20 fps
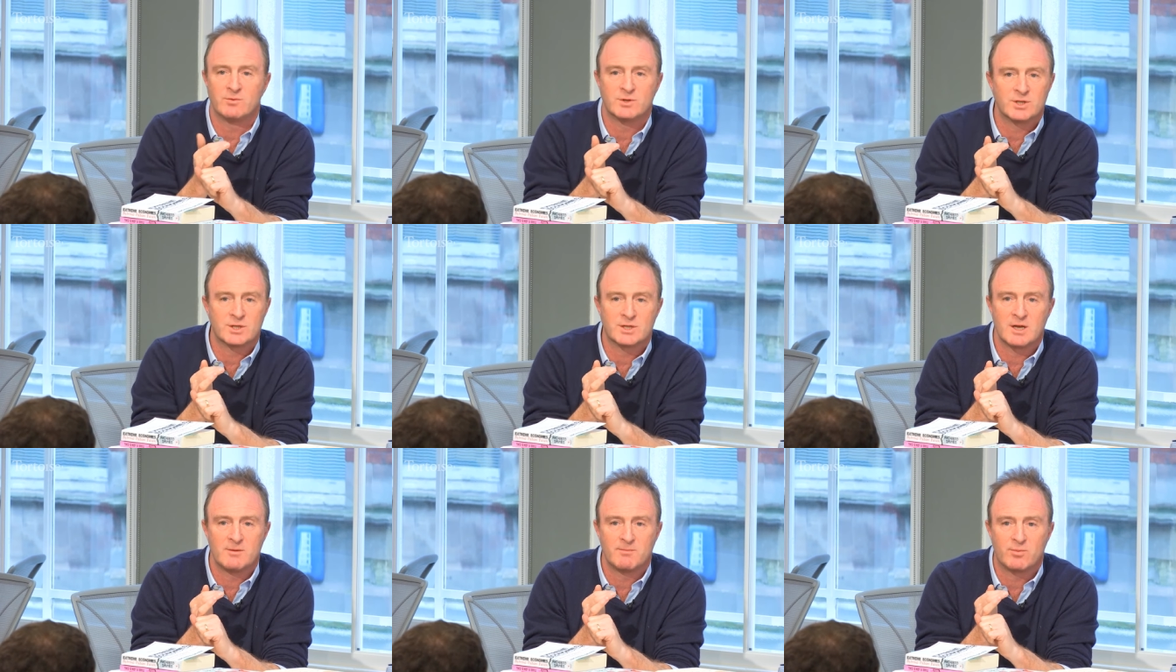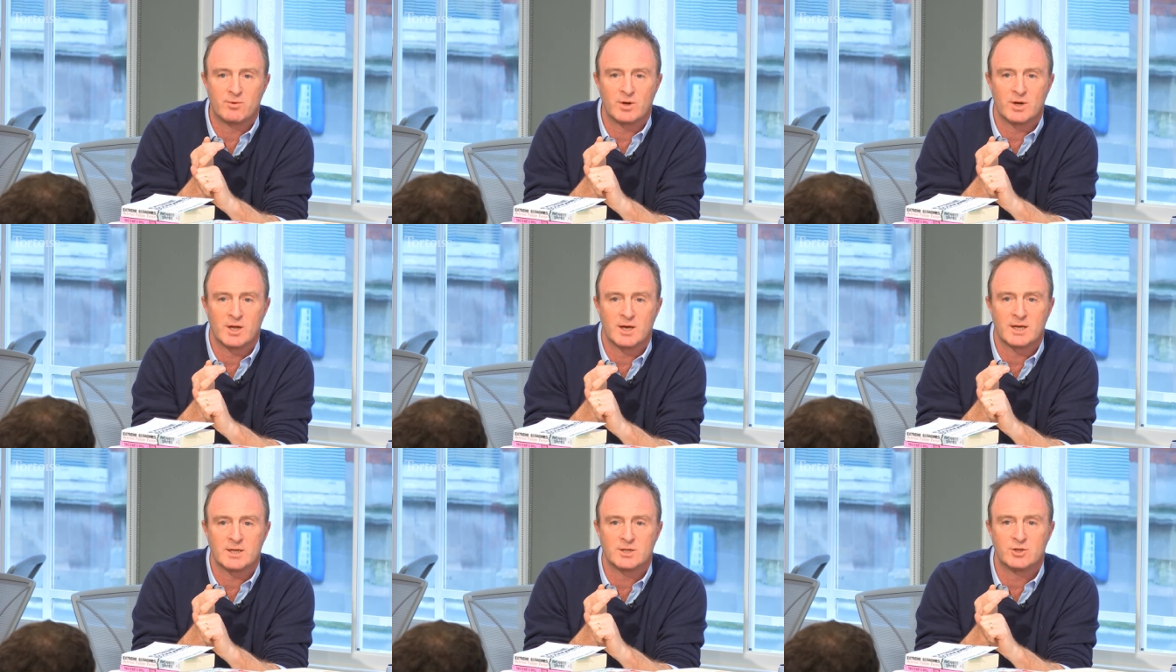It was the same
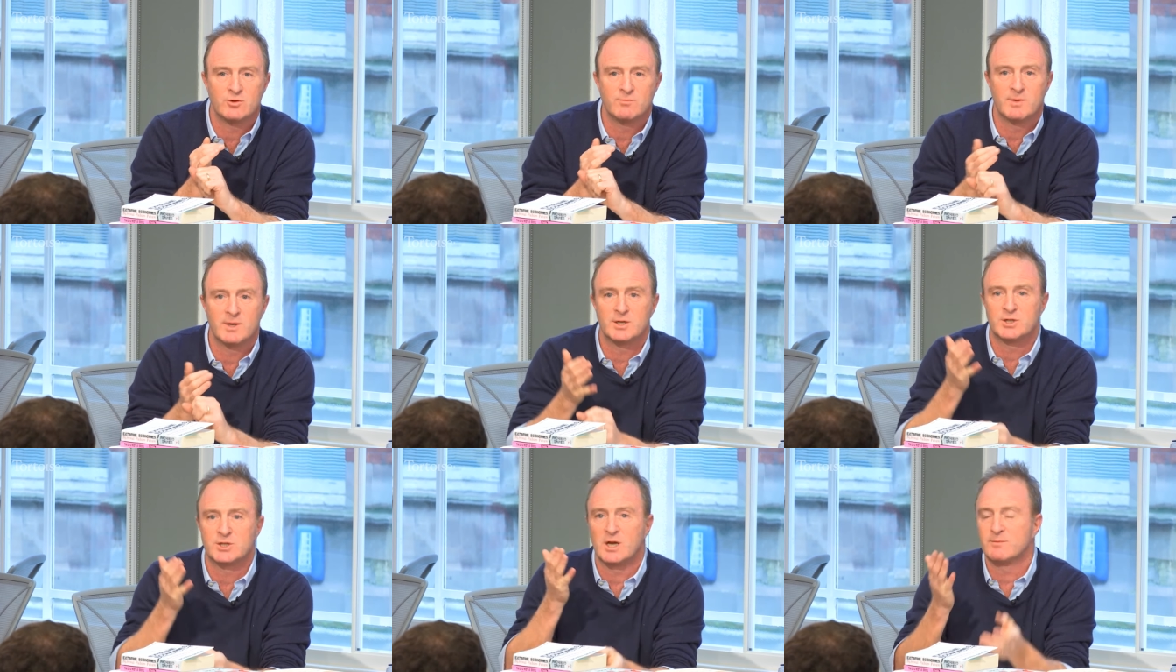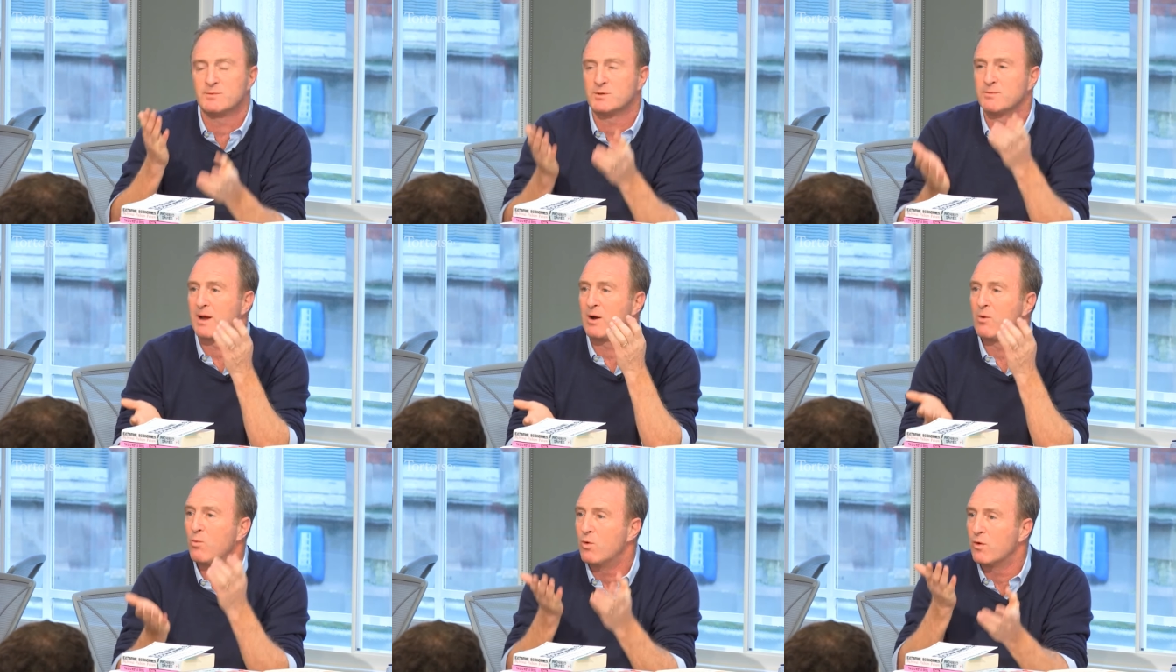point, I guess, you made, James,
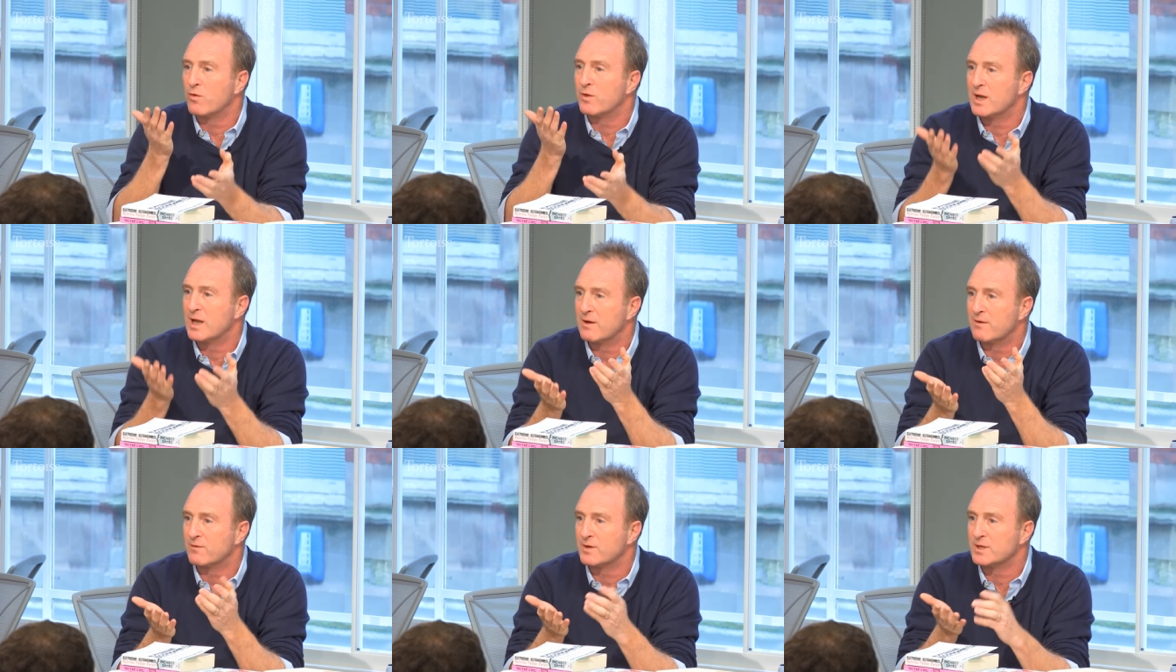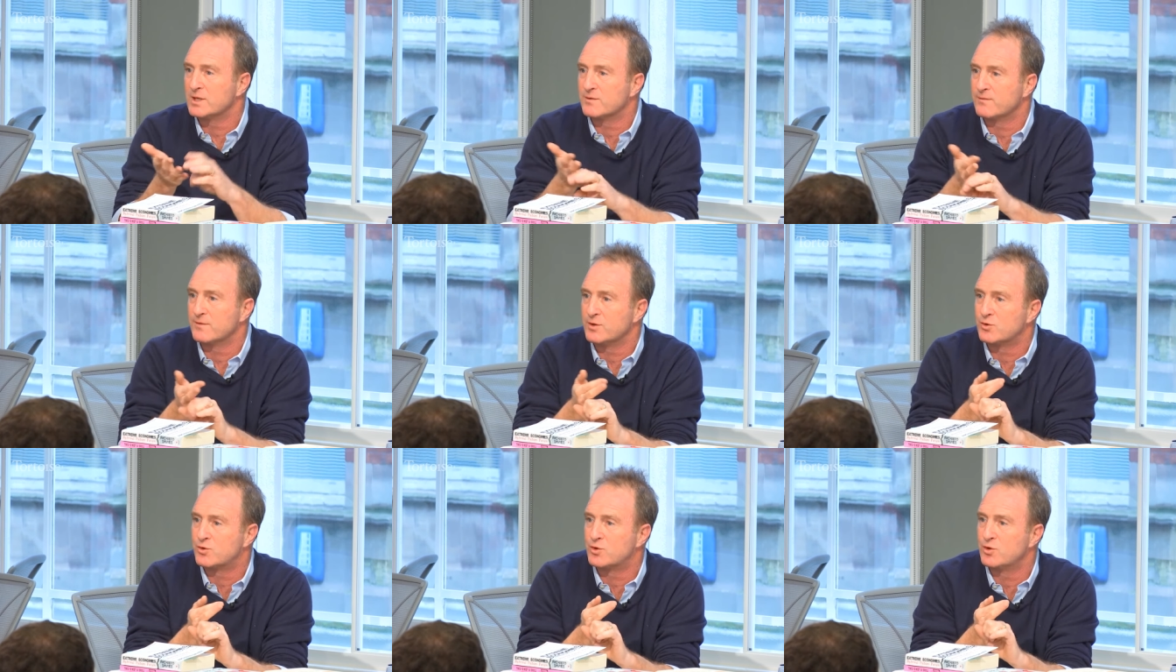about what the level
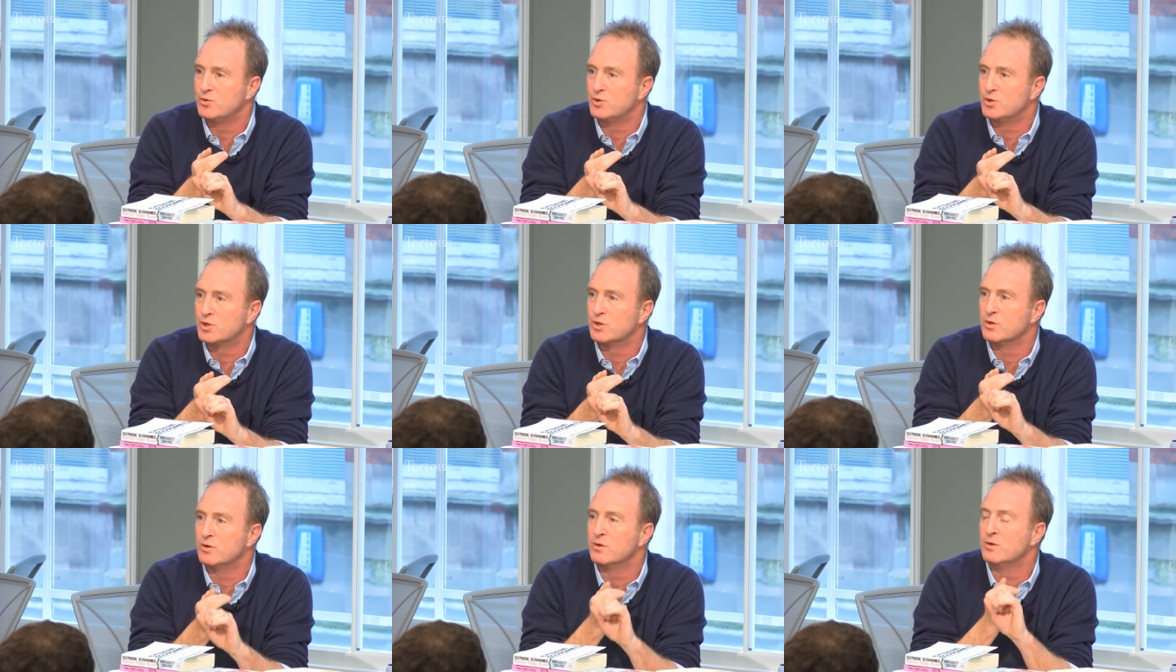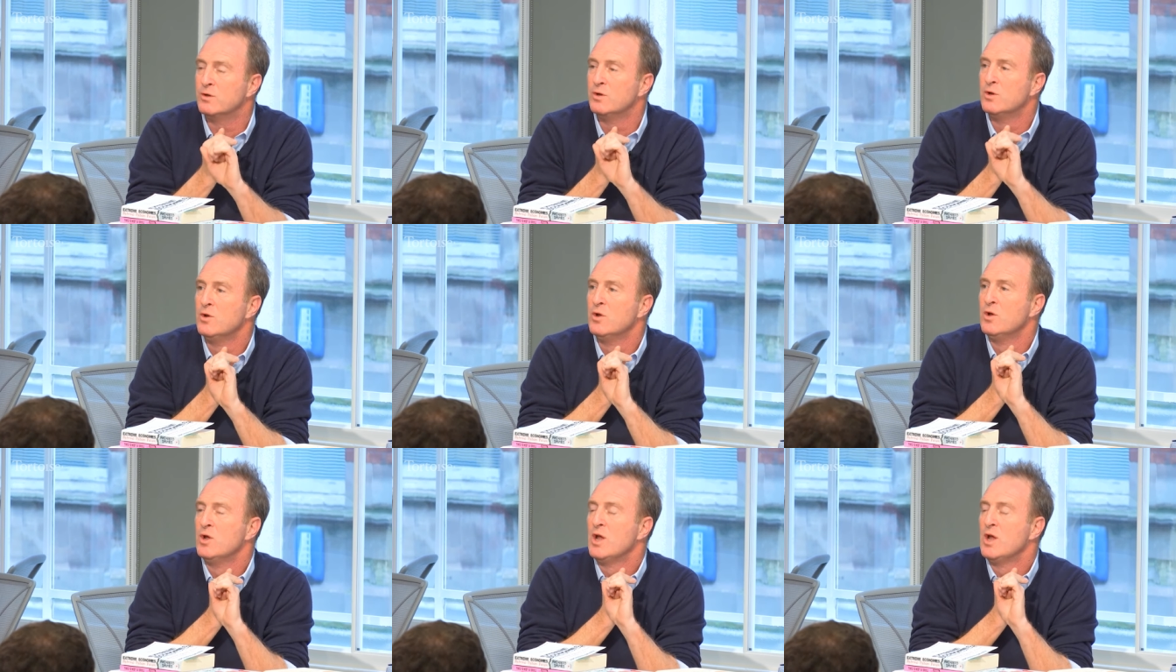is of intrusion.